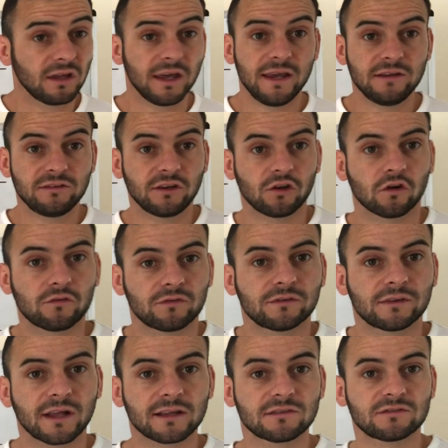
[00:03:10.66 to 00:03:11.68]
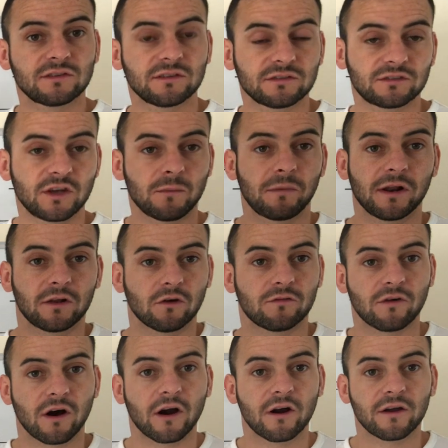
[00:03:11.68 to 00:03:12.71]
Easy enough, that's simple
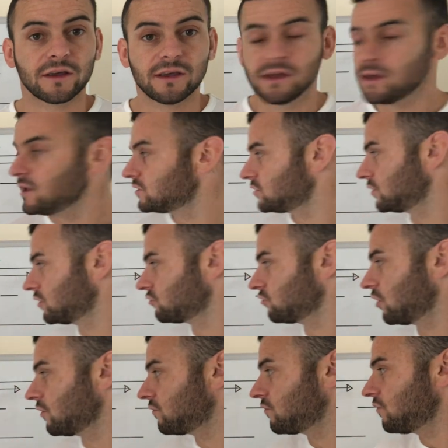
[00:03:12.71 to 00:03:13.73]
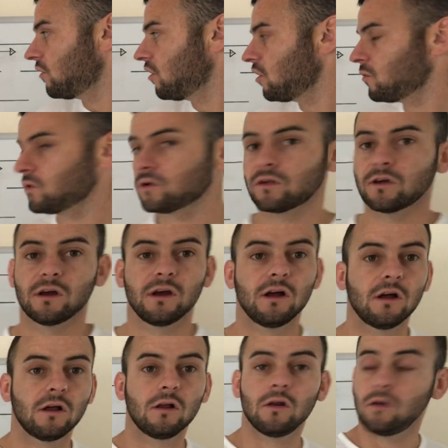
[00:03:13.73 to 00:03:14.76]
enough, all right? So you drive forward,
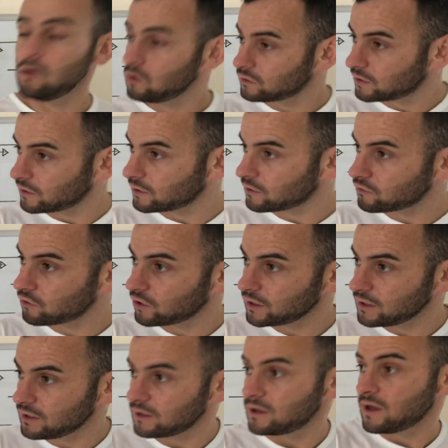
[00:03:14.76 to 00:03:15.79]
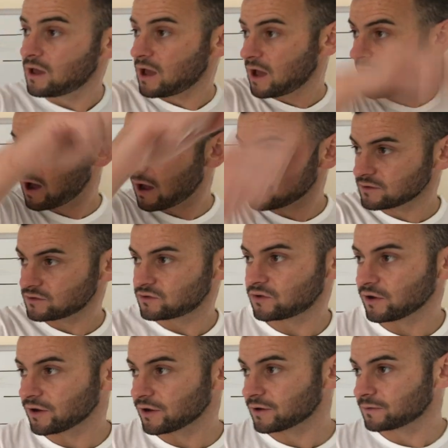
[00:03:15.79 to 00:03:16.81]
look to the right, and
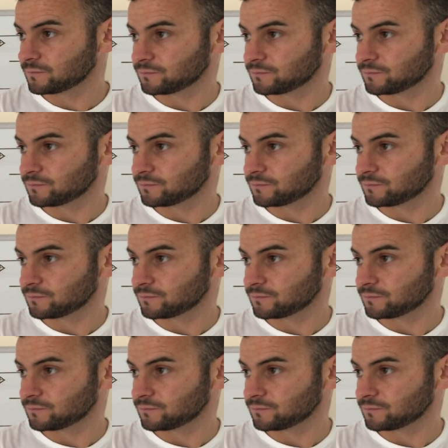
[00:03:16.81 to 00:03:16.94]
steer.